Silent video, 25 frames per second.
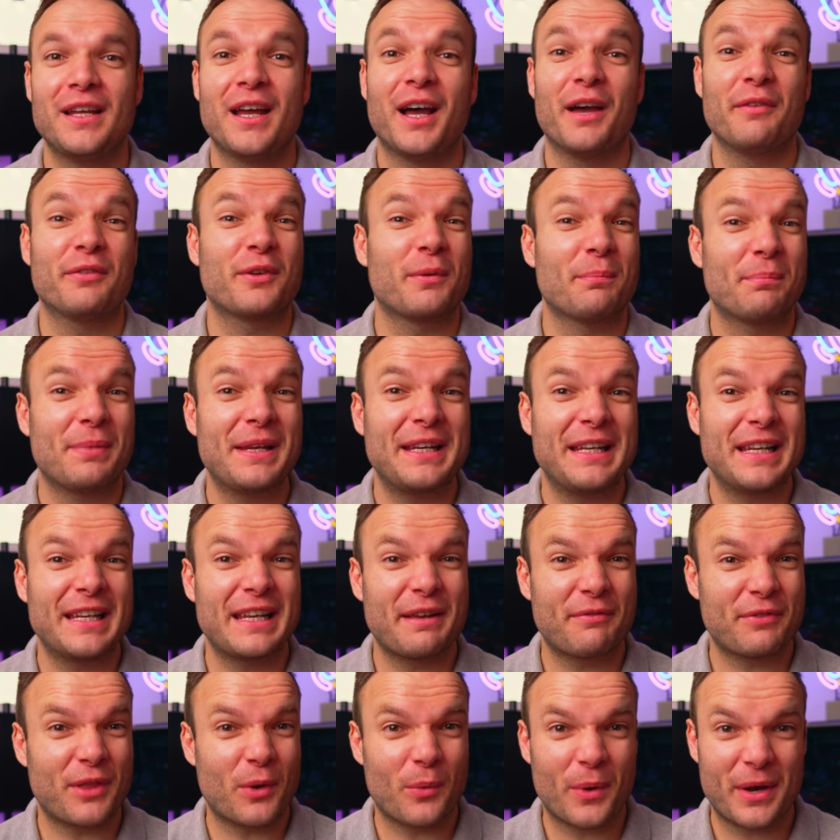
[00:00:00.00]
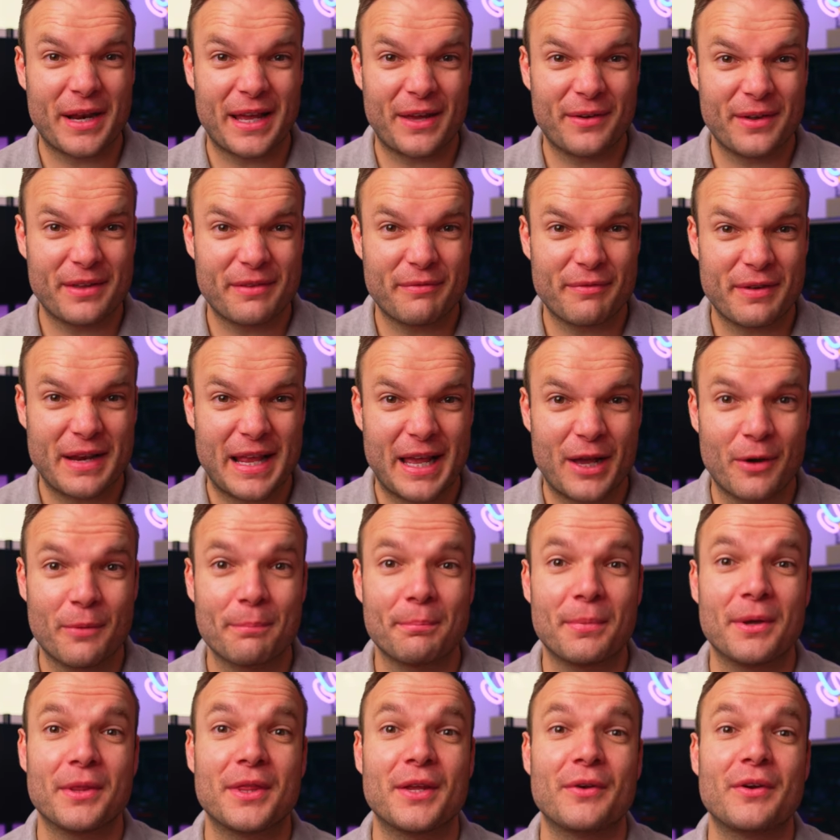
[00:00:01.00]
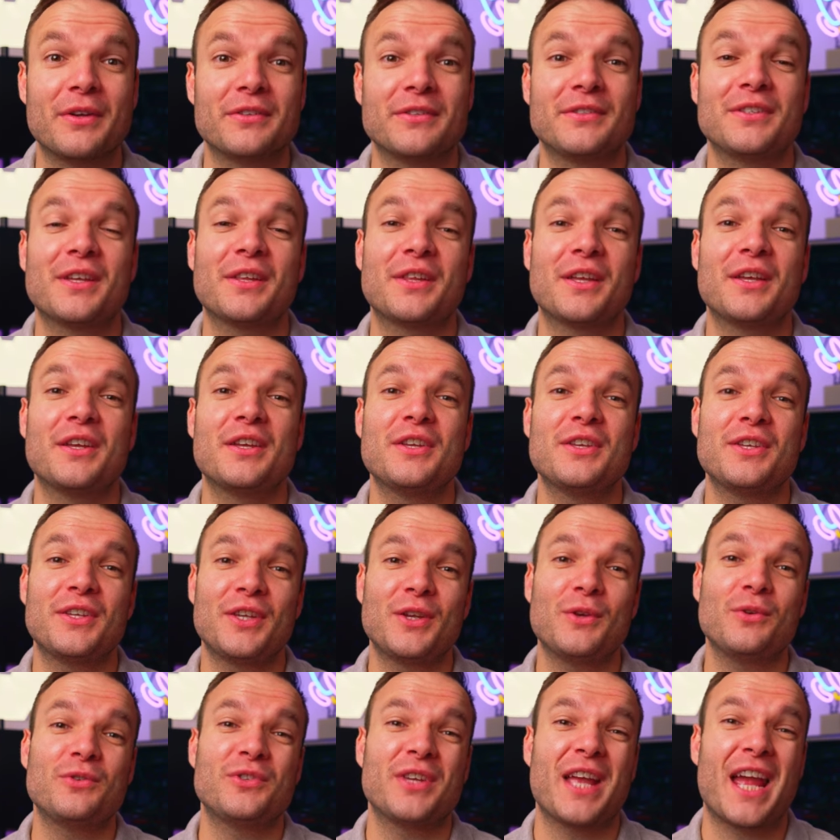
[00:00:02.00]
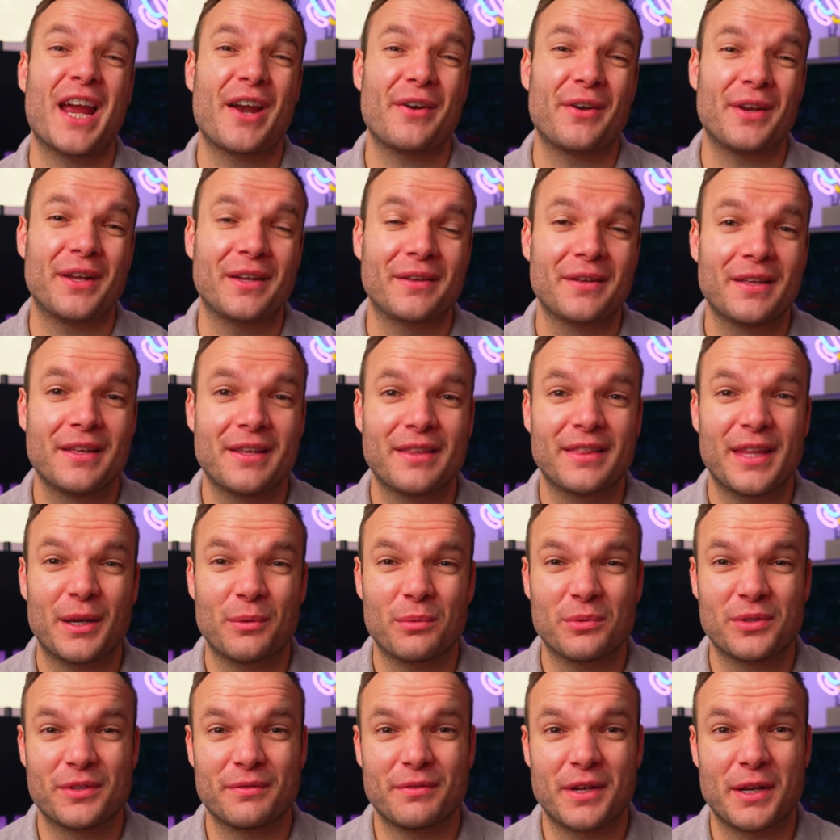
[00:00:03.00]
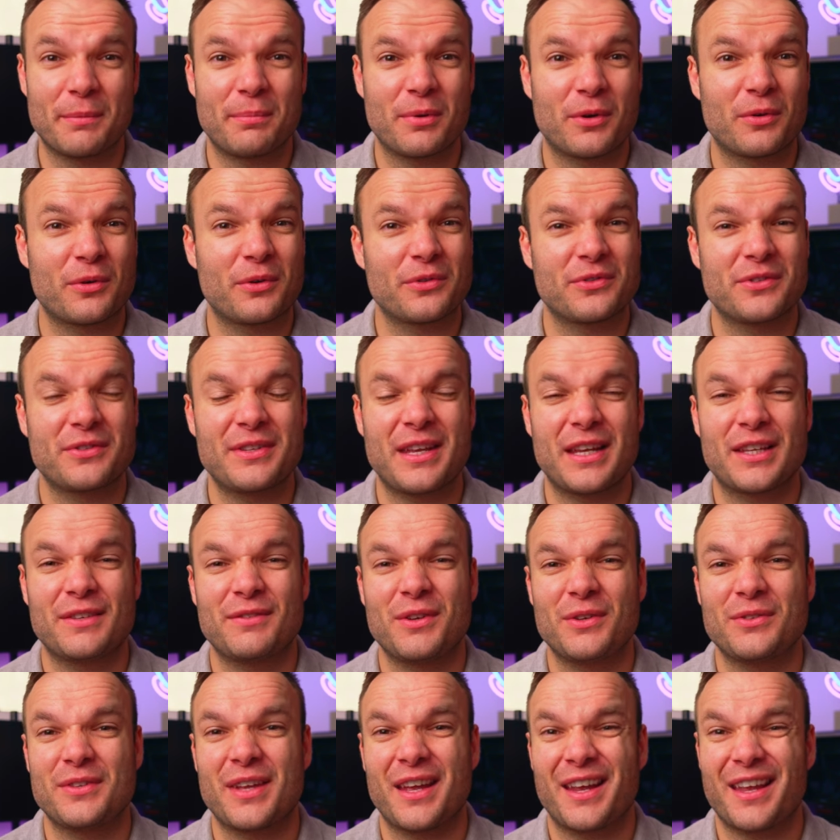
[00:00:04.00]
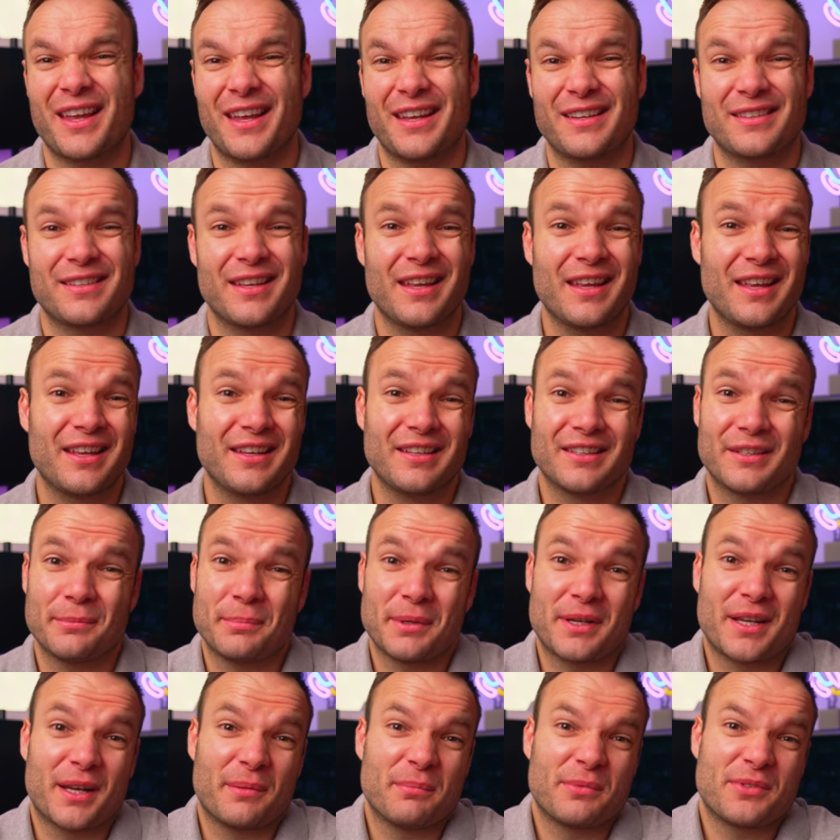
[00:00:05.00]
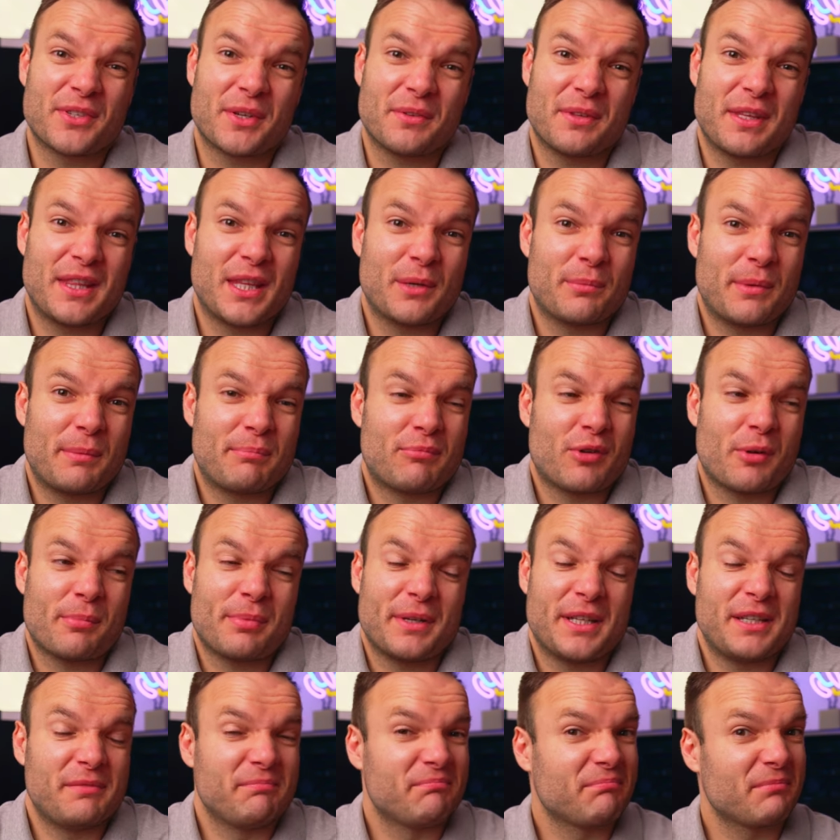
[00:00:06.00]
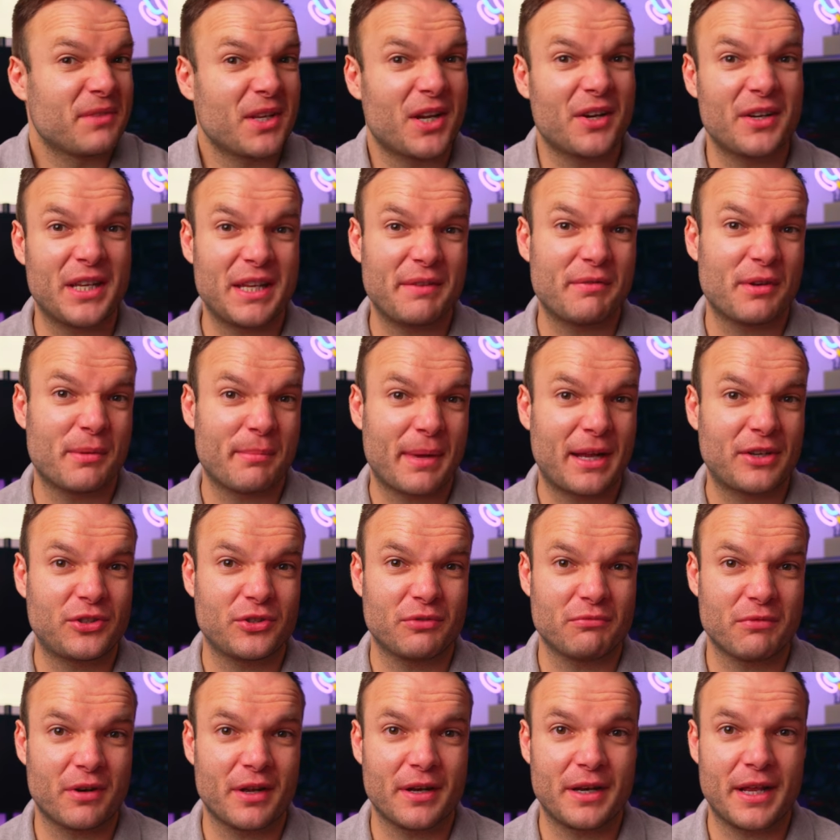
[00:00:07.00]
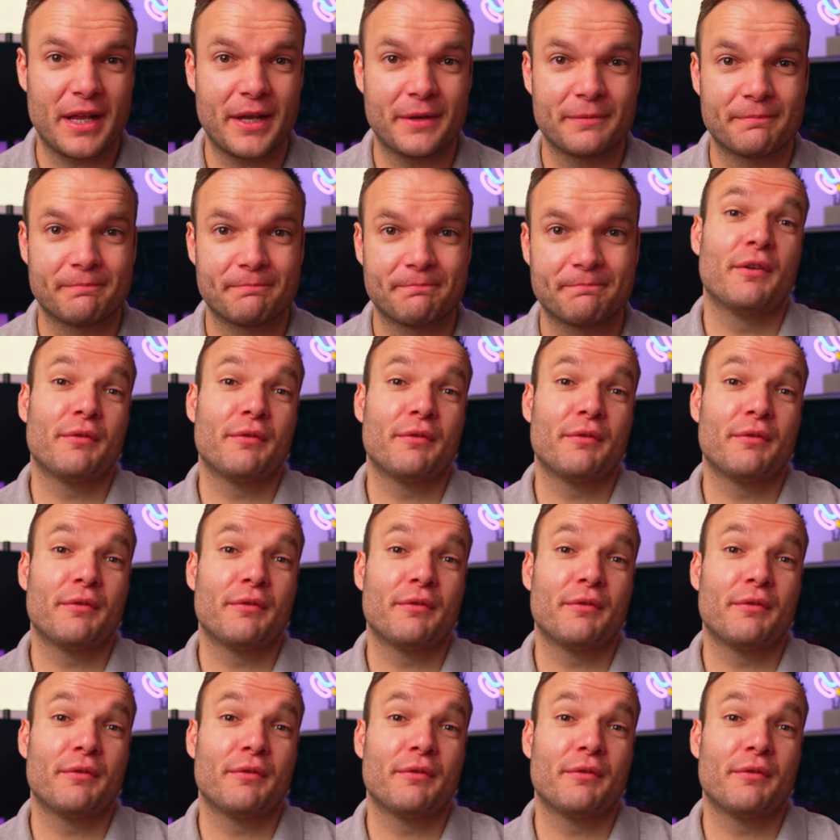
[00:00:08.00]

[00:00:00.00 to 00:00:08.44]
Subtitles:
I've completely left that one out here for now, but there is another huge area that will develop across the next few decades to become something that we probably can't even imagine right now.